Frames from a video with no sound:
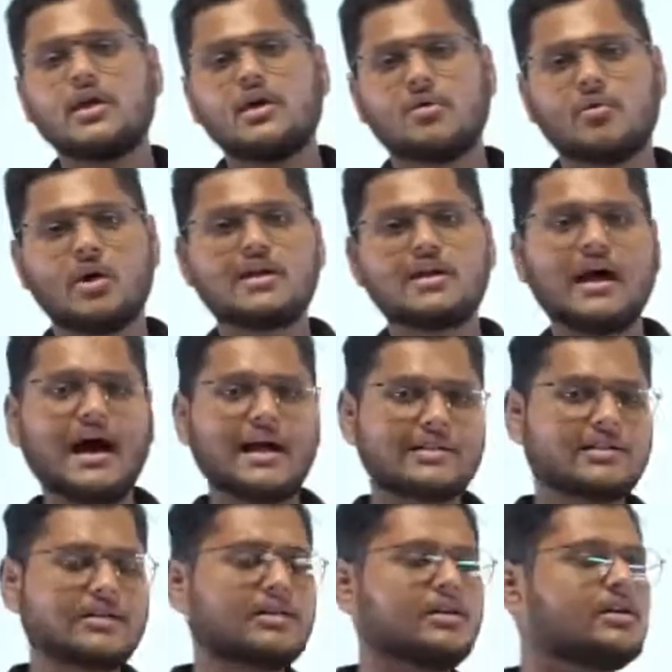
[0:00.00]
what are
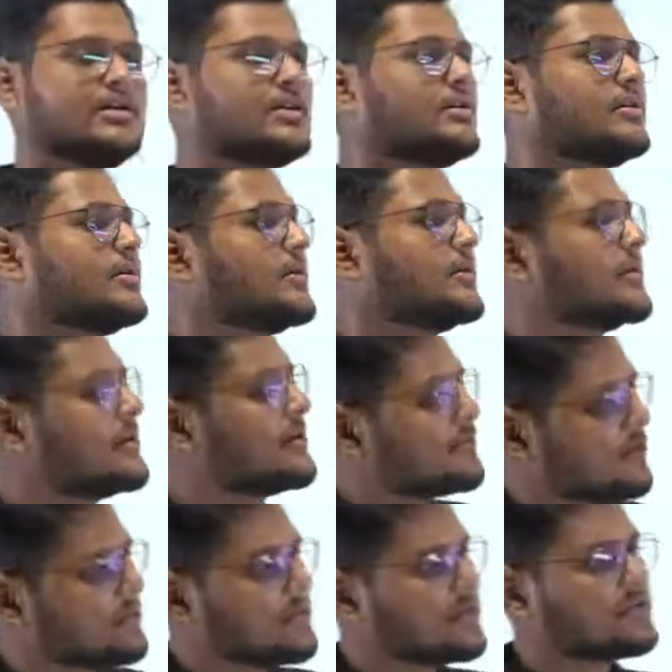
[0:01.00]
the
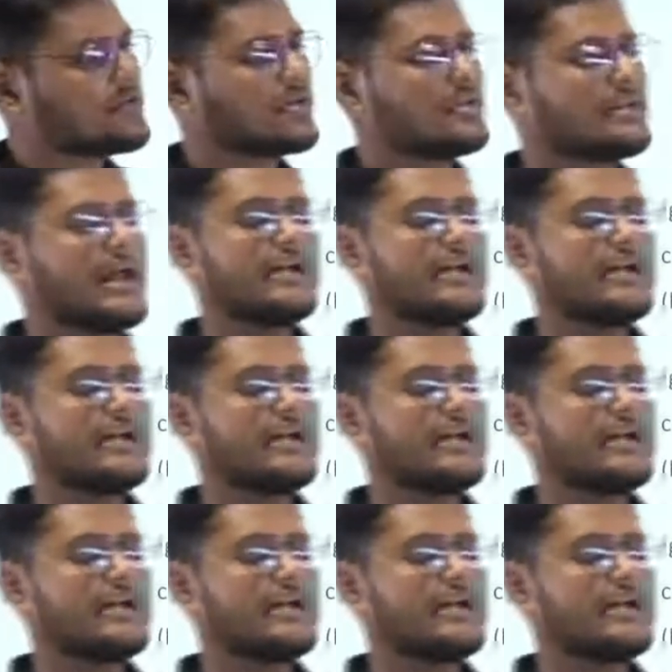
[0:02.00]
information